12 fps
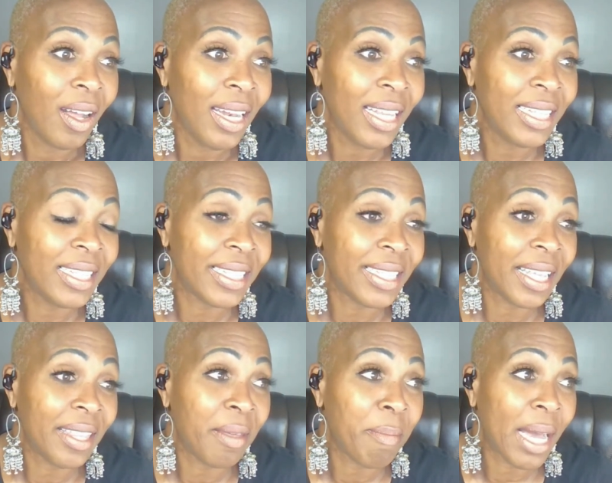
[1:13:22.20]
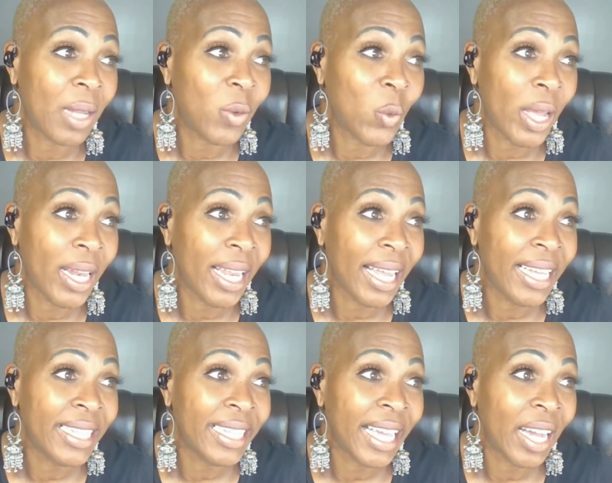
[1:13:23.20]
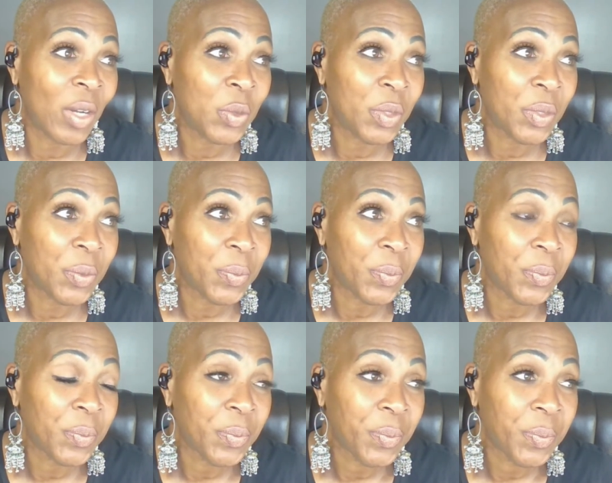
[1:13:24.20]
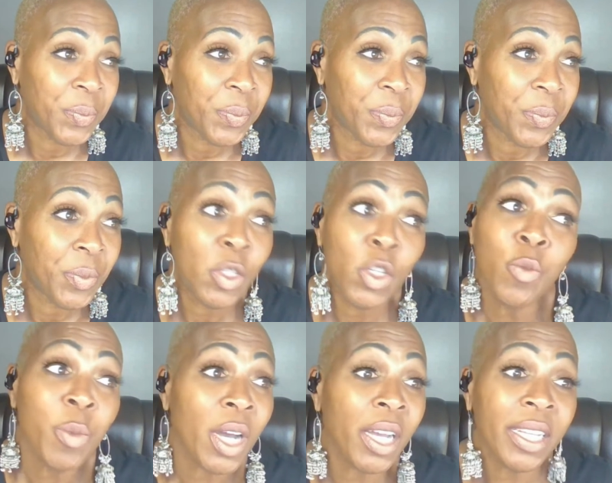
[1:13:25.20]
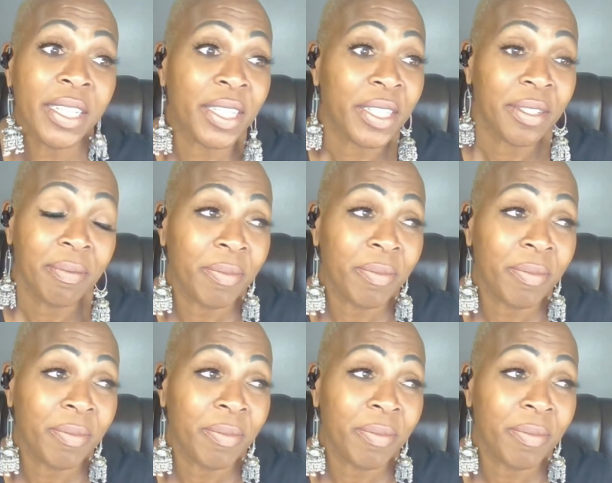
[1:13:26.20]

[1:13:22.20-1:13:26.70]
Lindsay said the man well endowed. Too much.